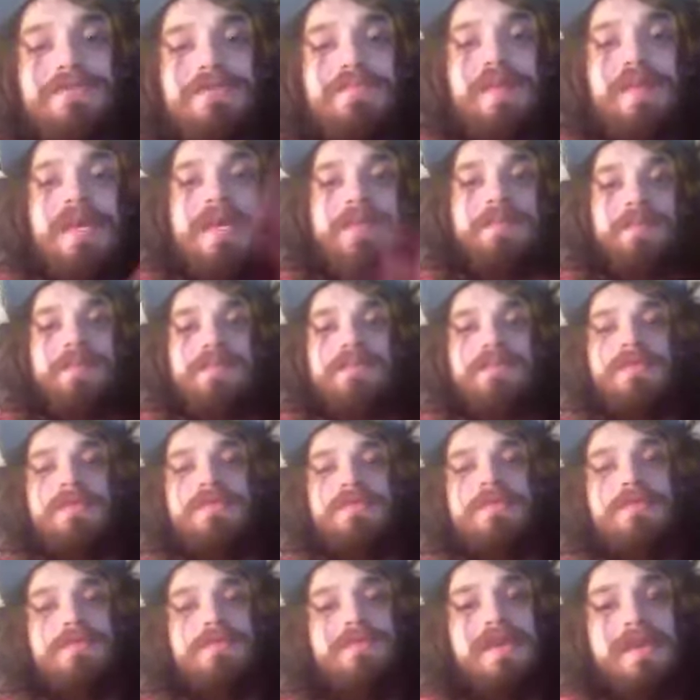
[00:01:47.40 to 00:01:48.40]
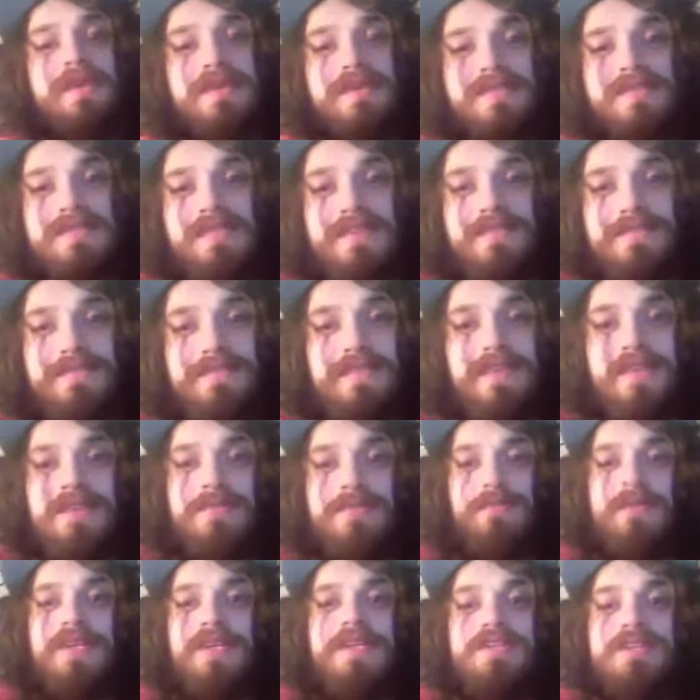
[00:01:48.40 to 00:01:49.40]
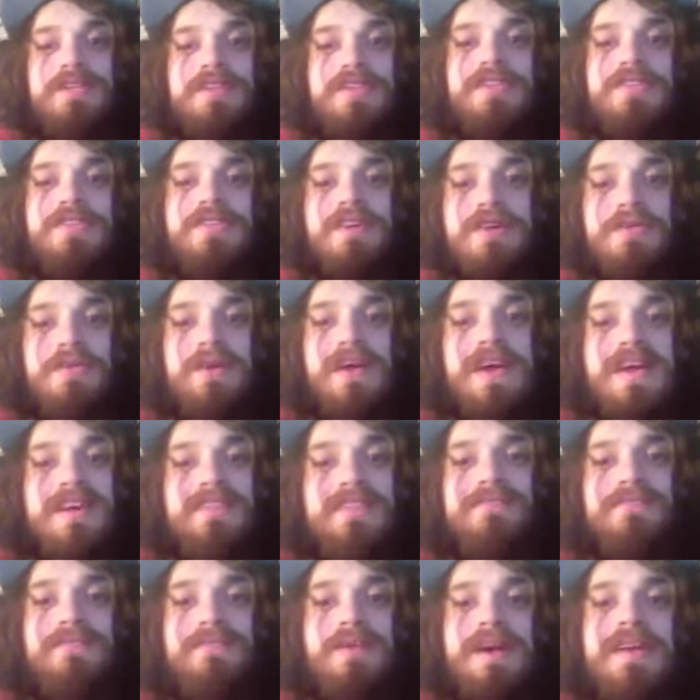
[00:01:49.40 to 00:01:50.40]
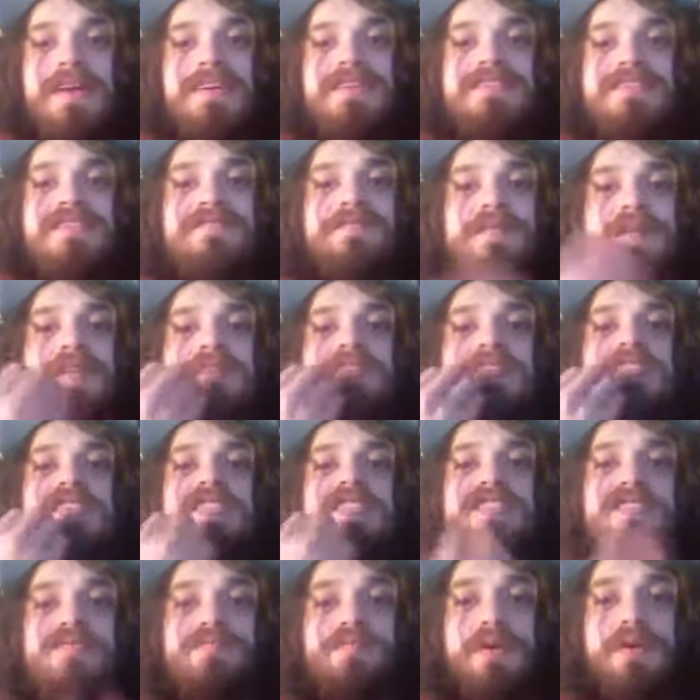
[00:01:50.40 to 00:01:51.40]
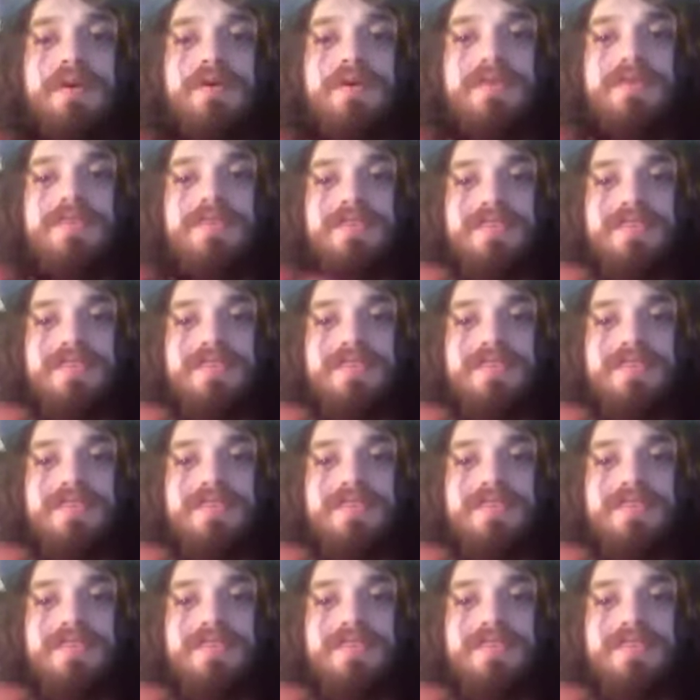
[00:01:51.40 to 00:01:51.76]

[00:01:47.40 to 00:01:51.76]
people were doing stuff that we just don't have writings of, because it's spoken.